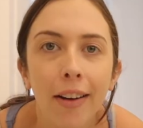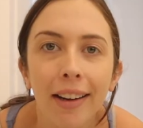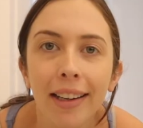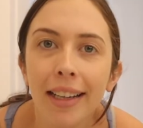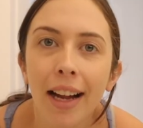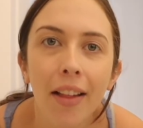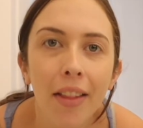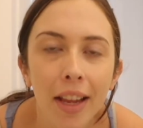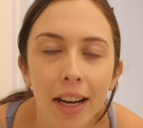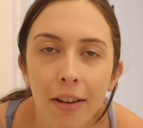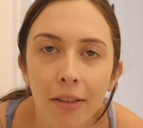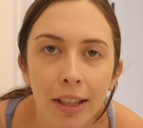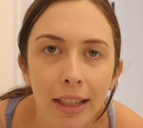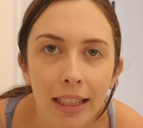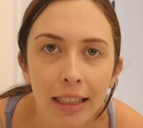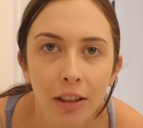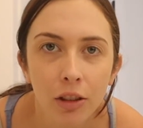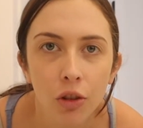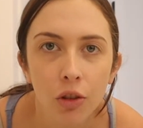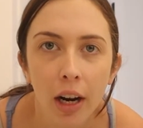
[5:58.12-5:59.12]
All right, now that
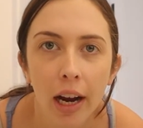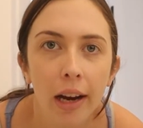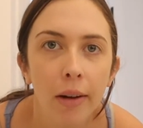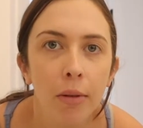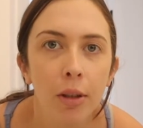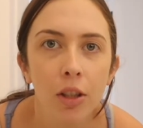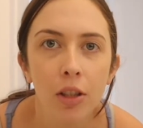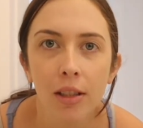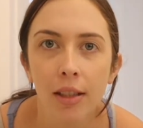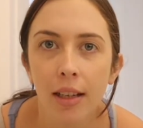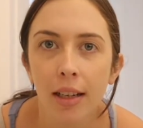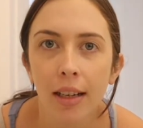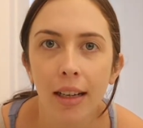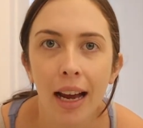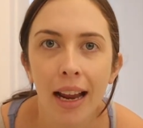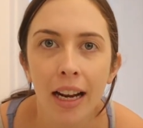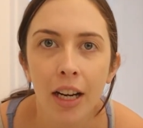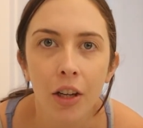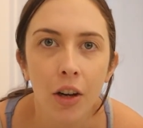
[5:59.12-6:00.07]
everything's dry, we're just gonna kind